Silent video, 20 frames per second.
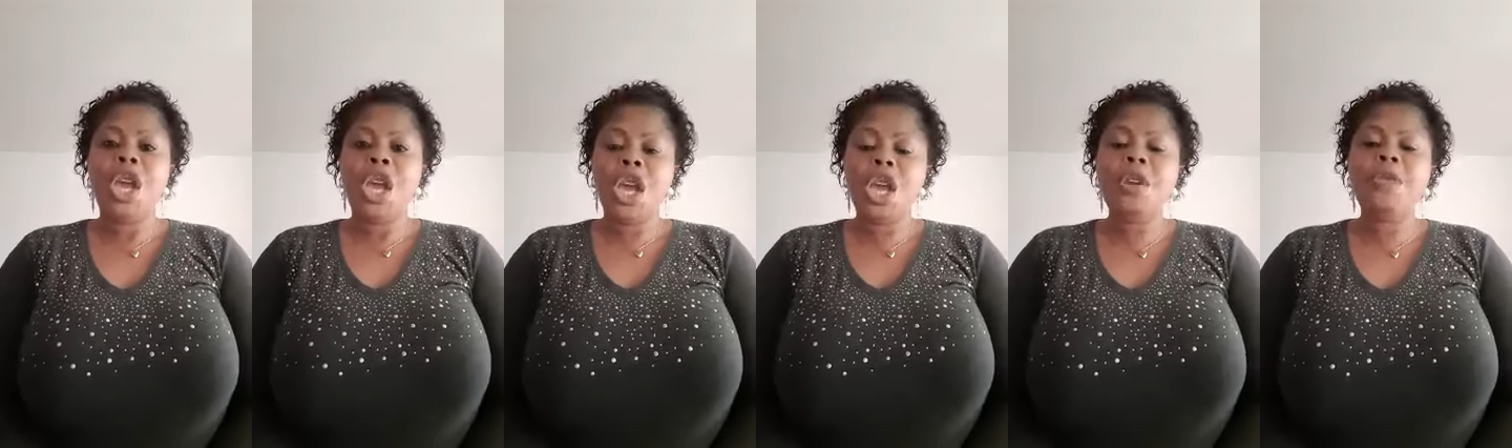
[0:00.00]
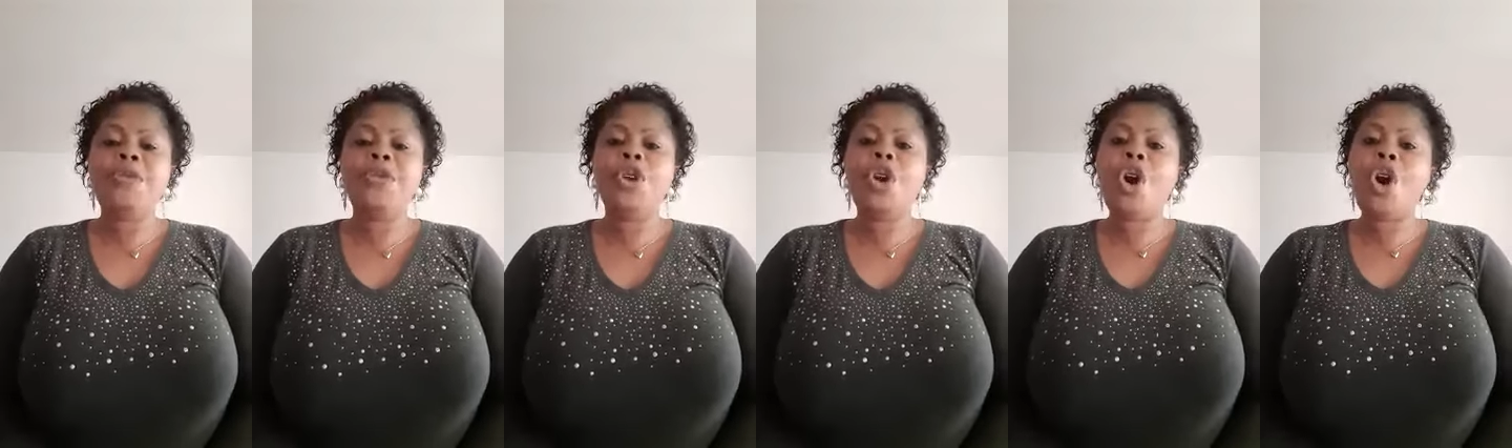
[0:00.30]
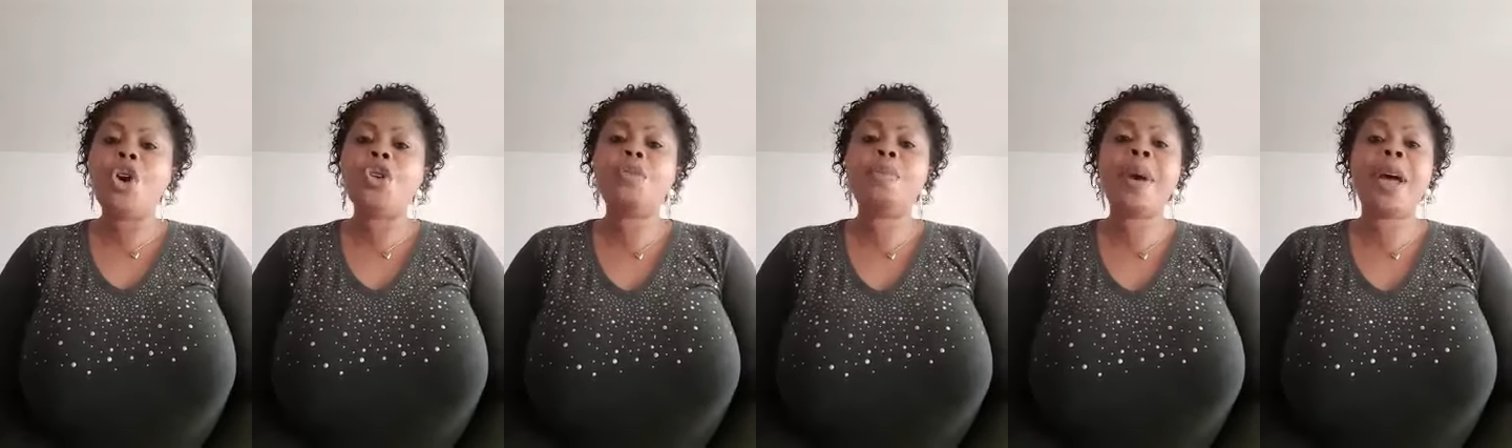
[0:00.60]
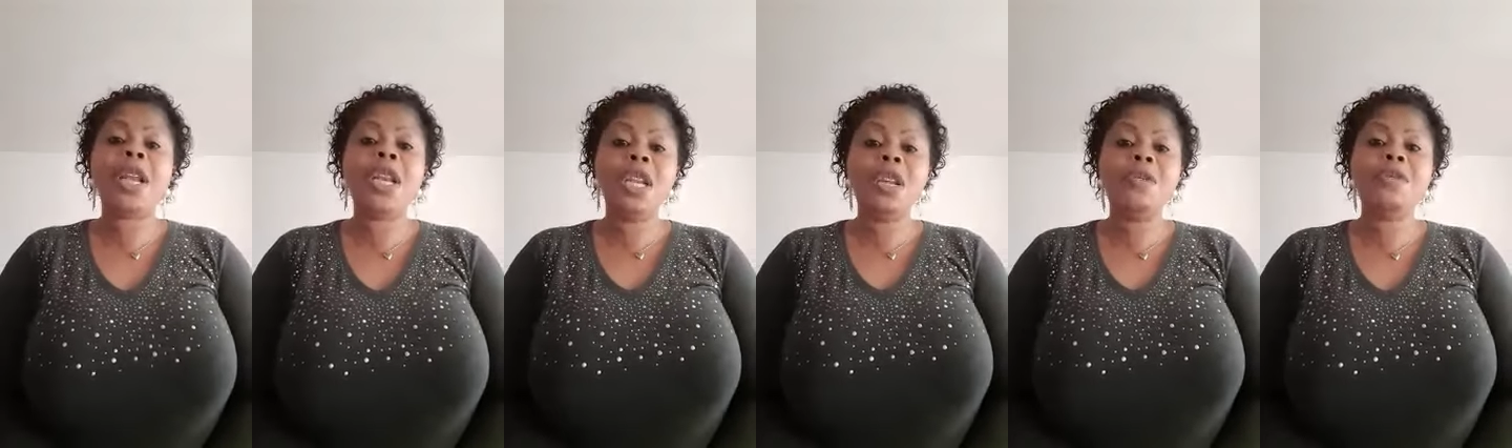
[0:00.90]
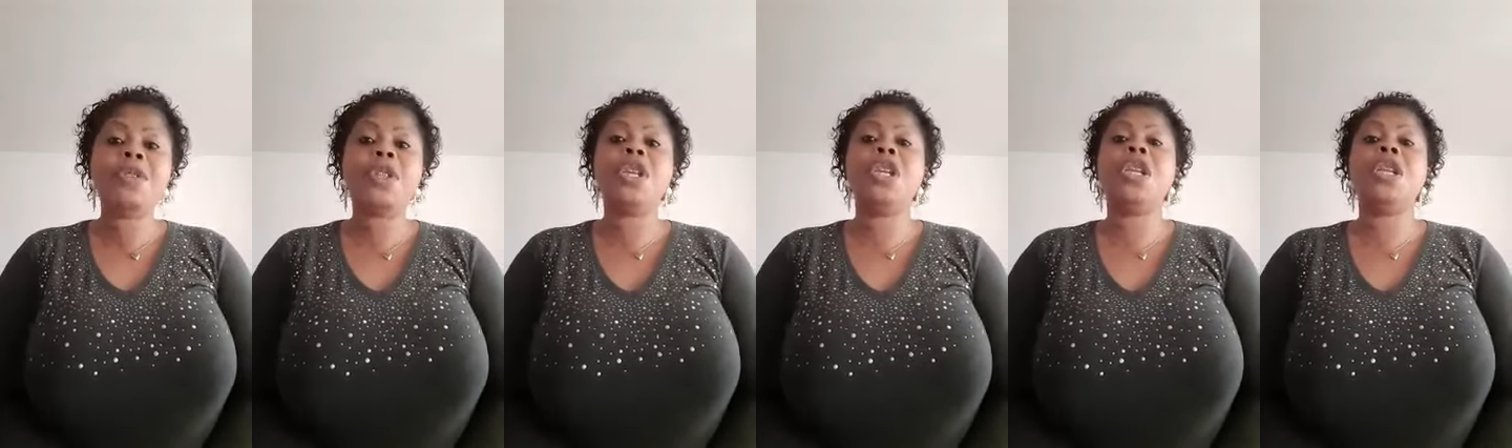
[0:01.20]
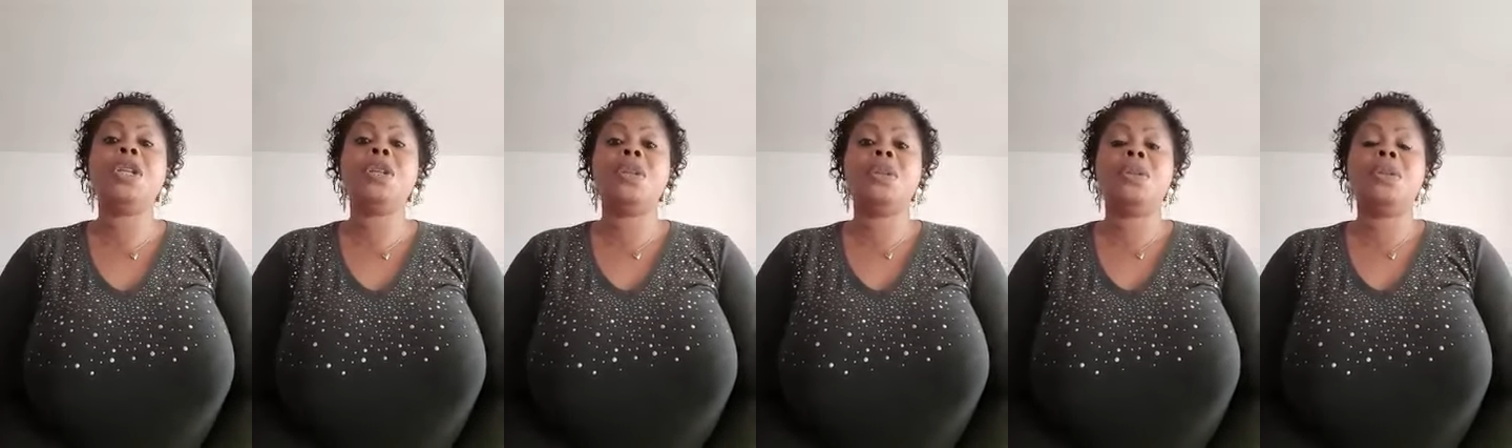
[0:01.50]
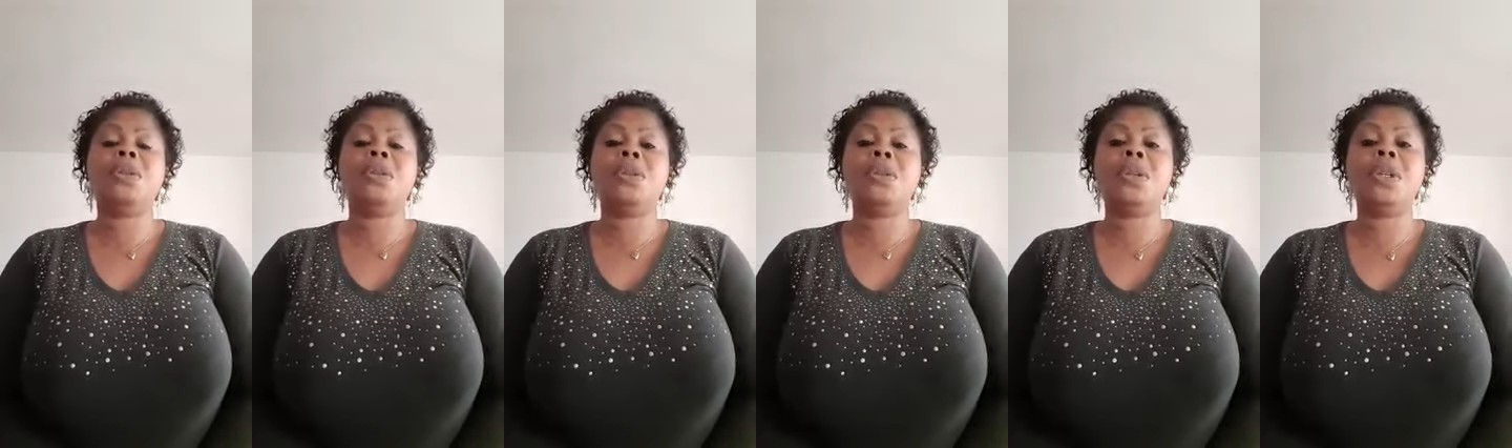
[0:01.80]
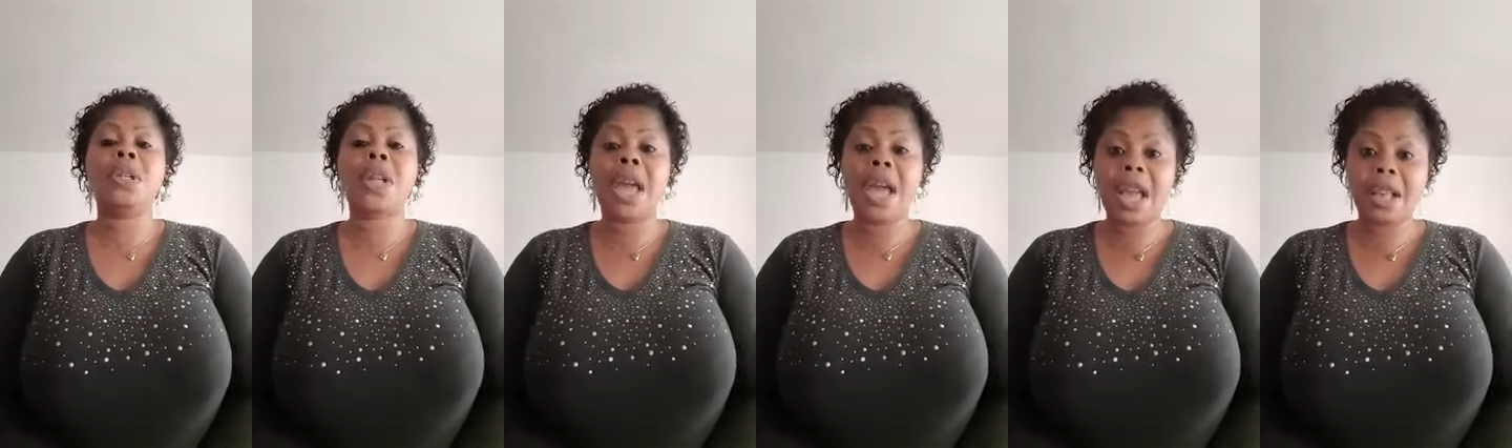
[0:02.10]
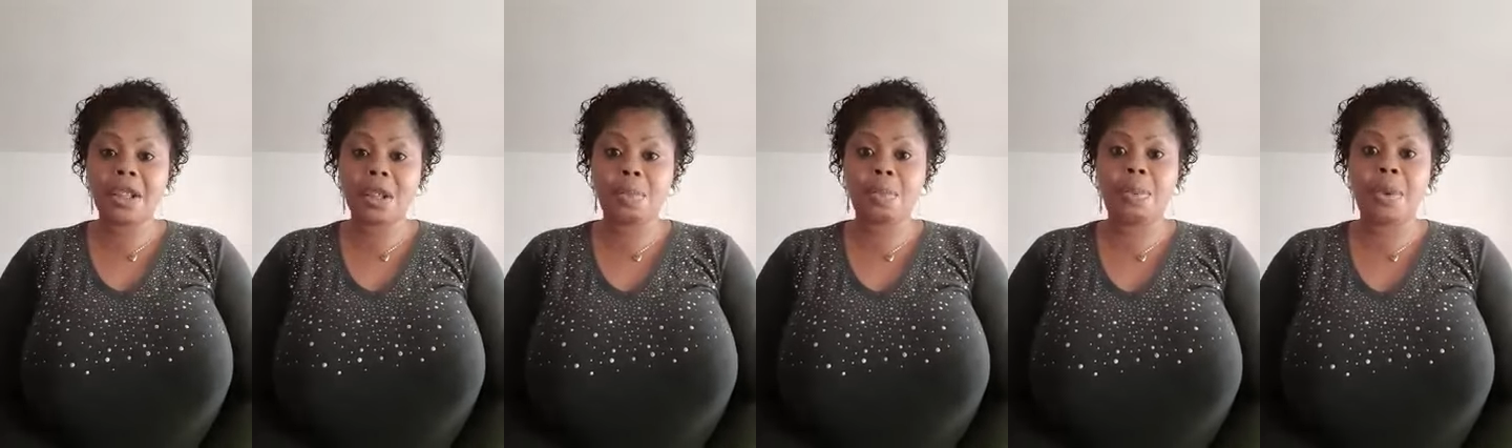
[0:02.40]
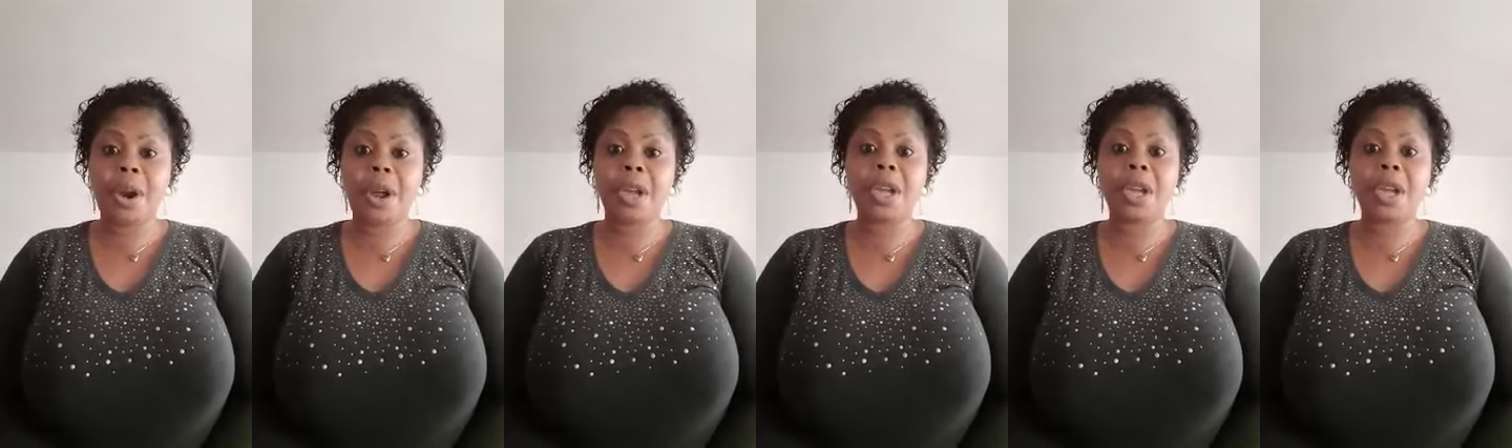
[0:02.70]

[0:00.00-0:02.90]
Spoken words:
if your husband lives in the diaspora